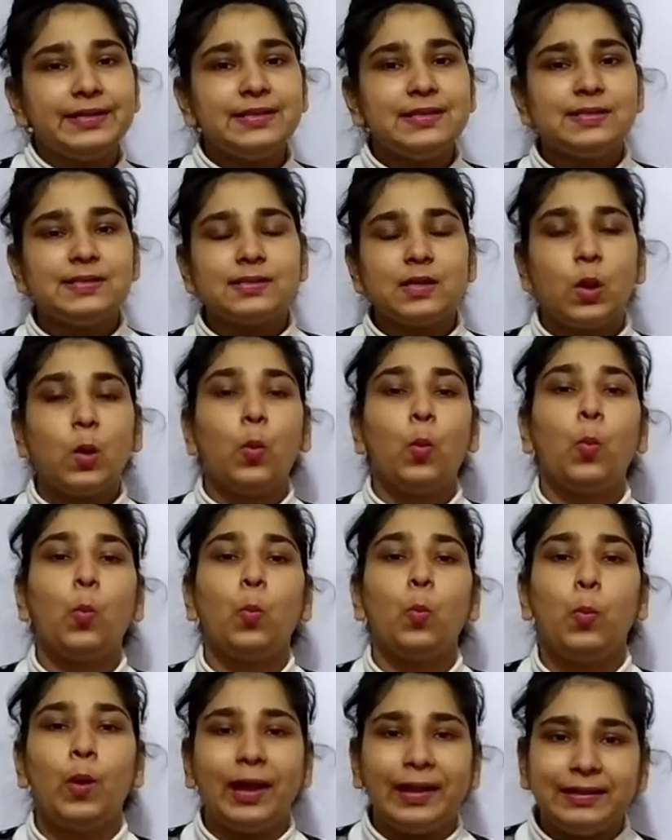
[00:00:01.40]
friends,
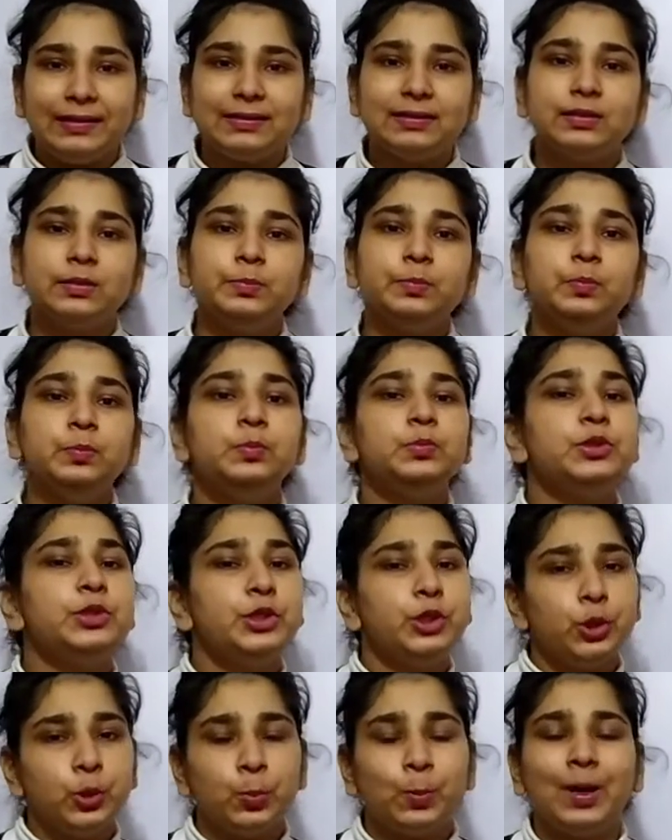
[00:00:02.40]
welcome
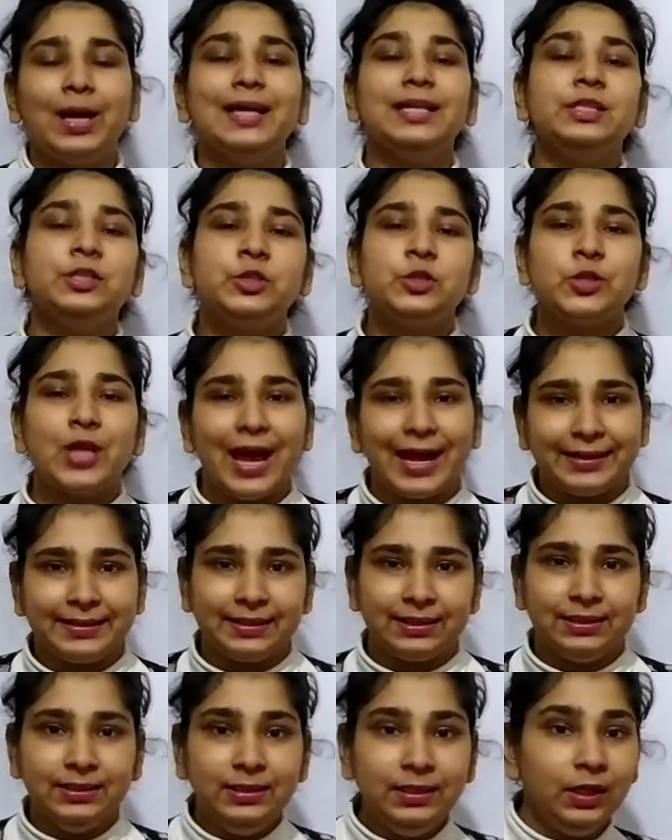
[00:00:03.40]
to my
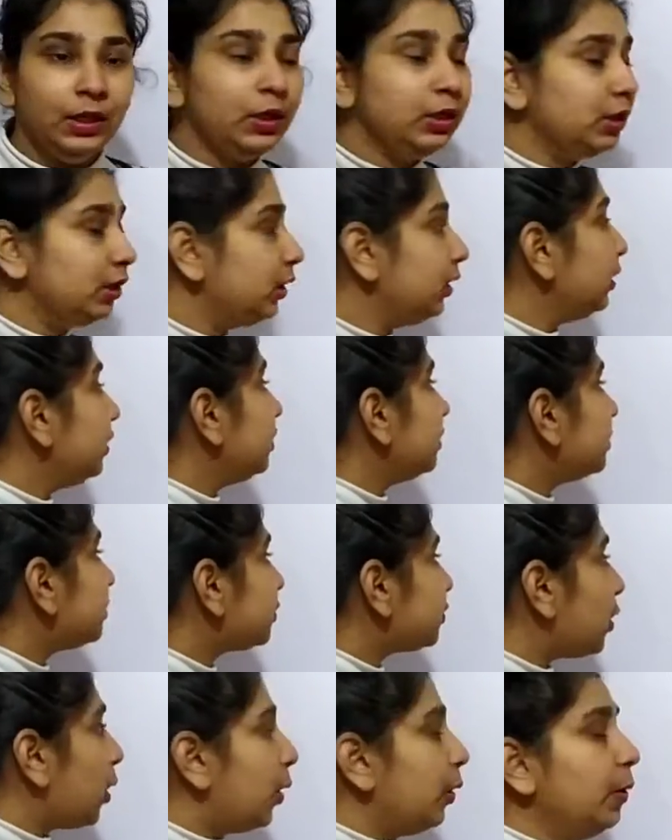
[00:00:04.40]
channel.
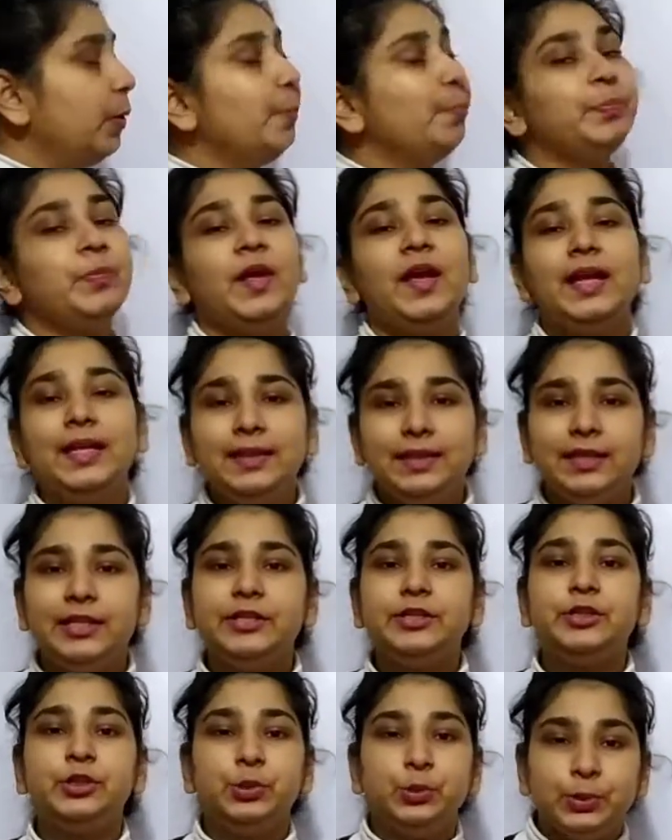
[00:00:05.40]
So in
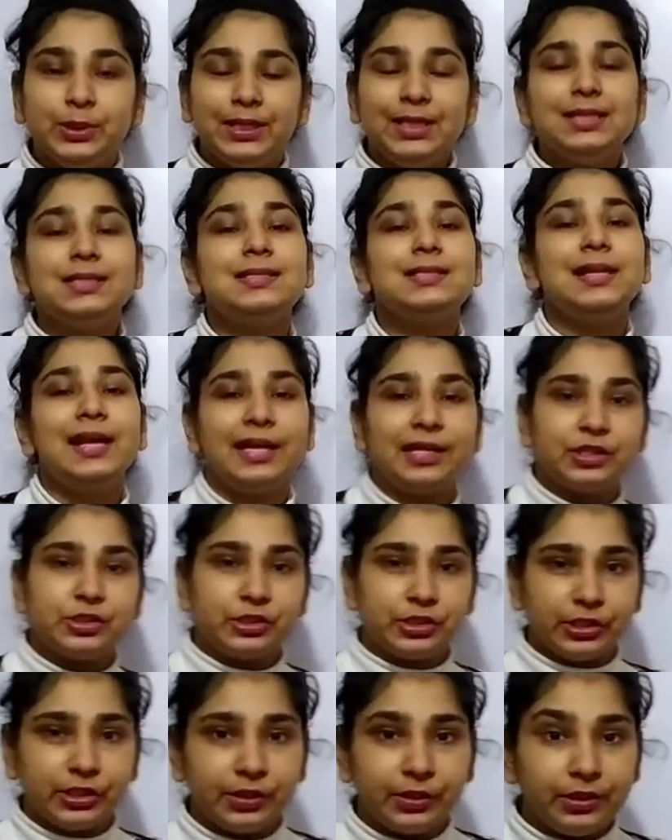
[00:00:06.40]
the today's
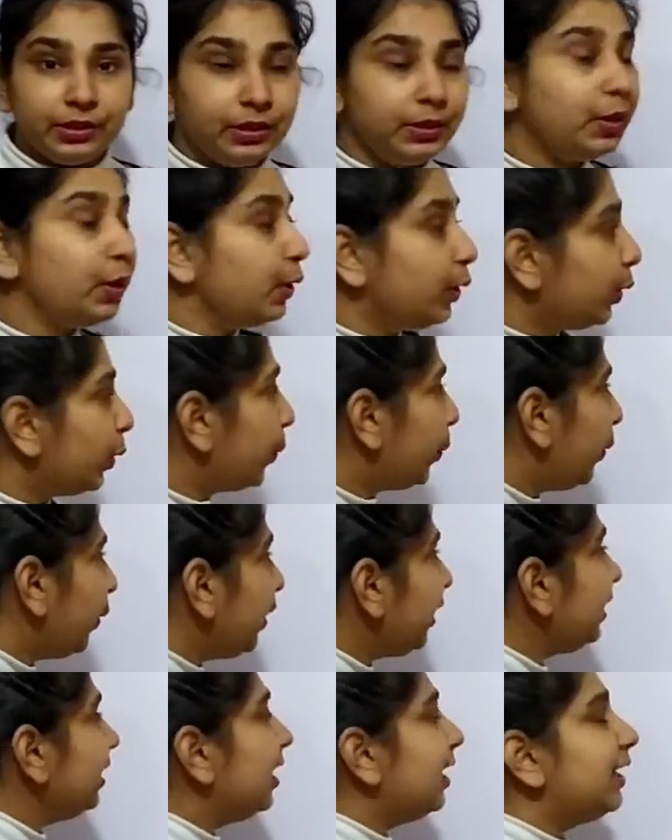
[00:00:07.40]
lecture
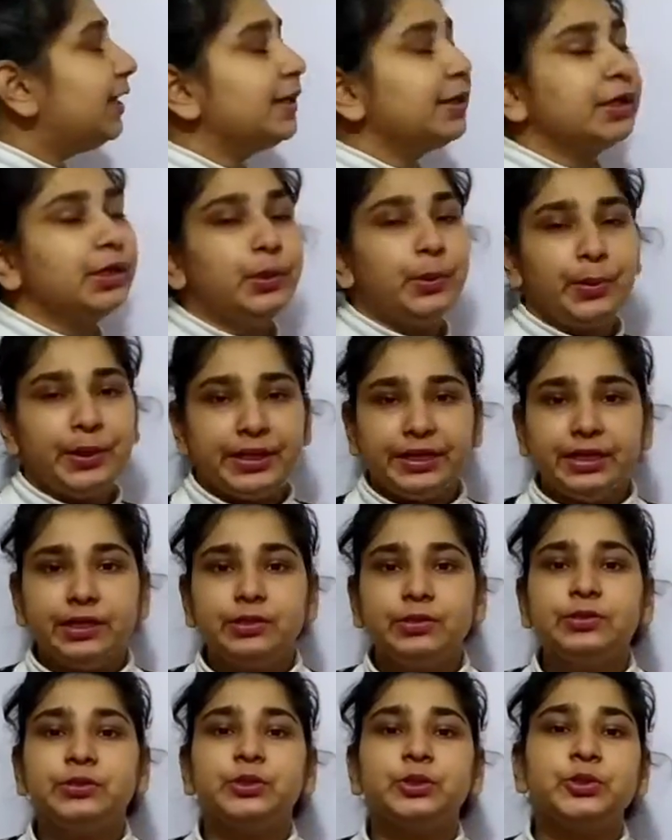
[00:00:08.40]
we are
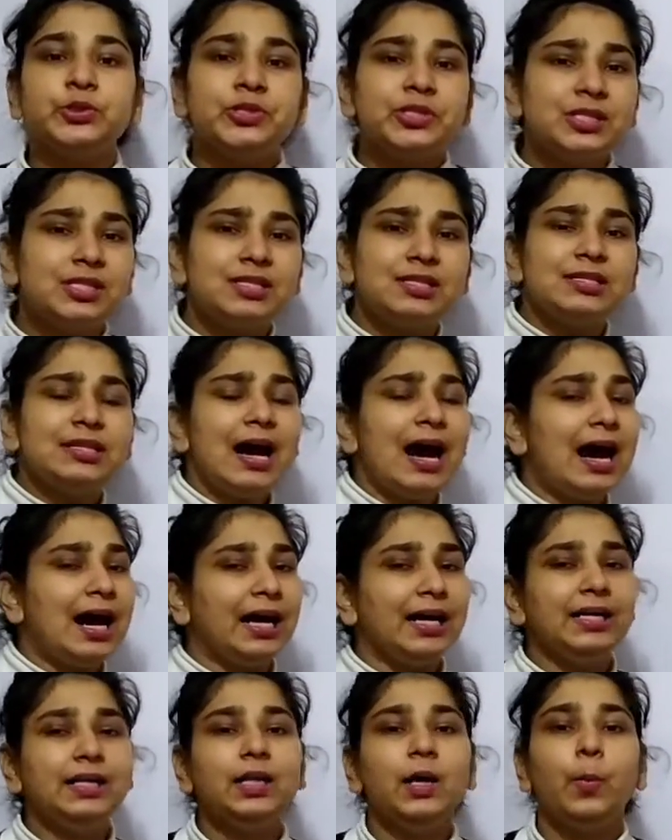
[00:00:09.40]
going to
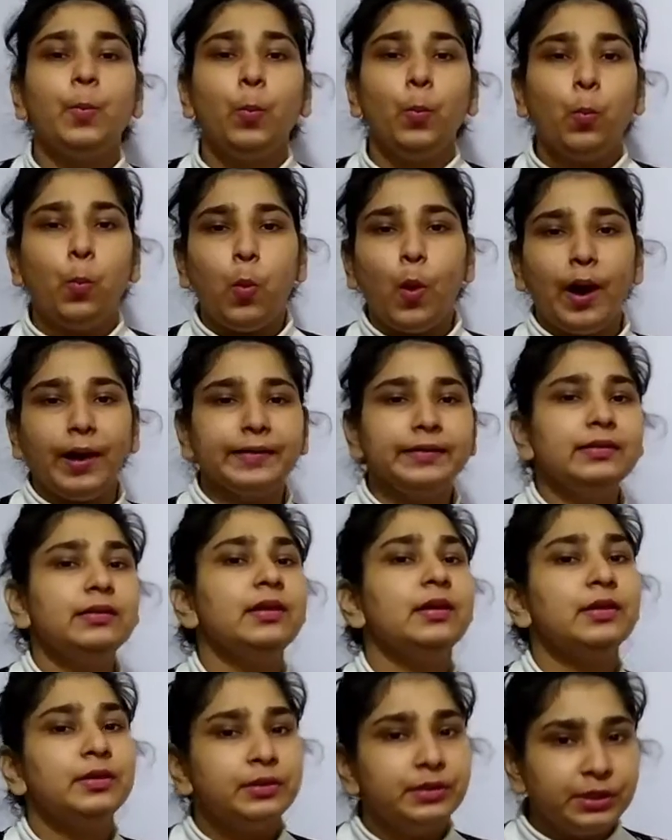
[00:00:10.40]
start
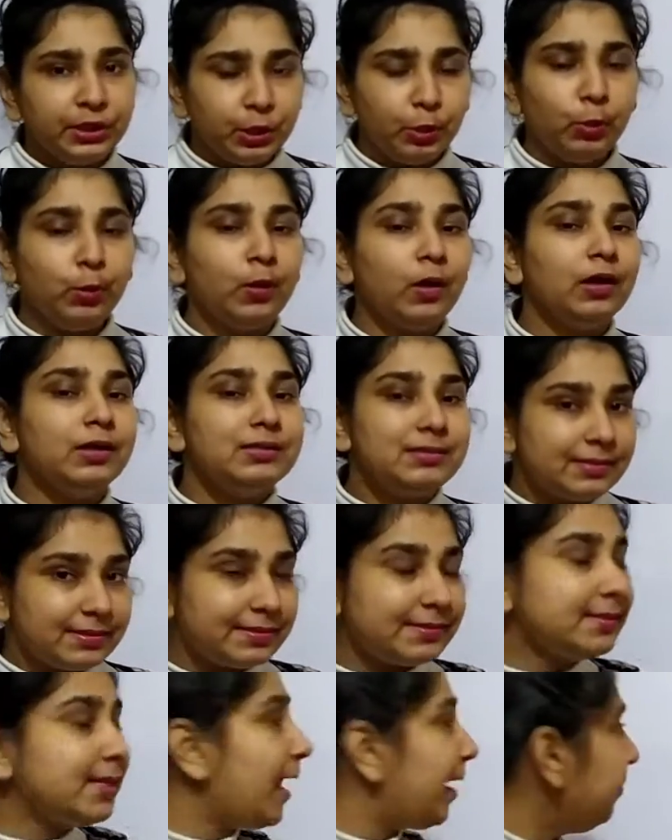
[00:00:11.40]
one new
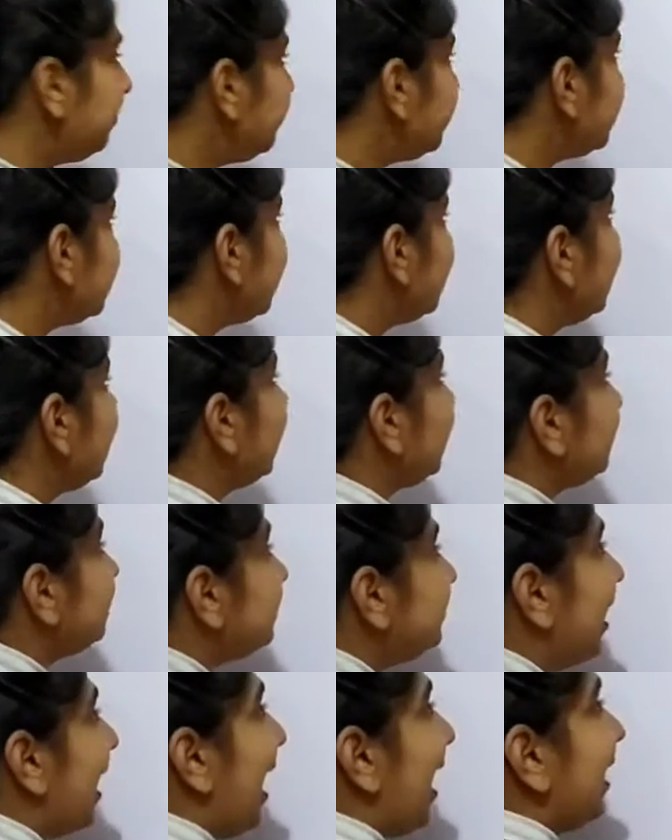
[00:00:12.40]
concept,
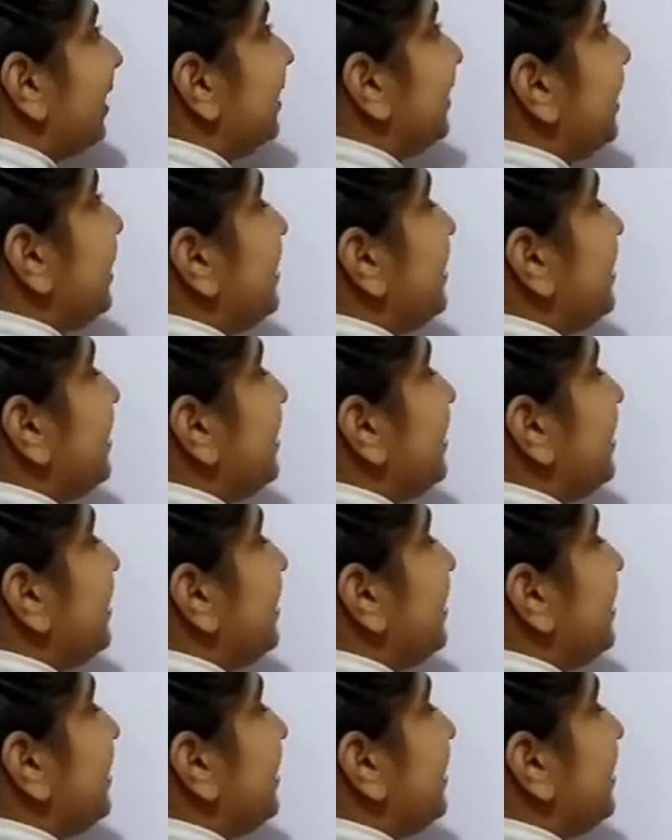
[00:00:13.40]
that